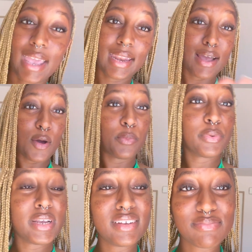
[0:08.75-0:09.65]
And I will
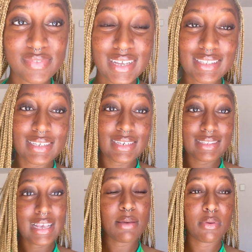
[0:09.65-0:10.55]
bring, bring to the
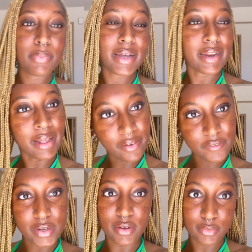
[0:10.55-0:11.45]
table but
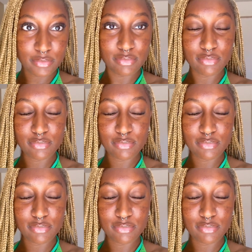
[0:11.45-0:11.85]
an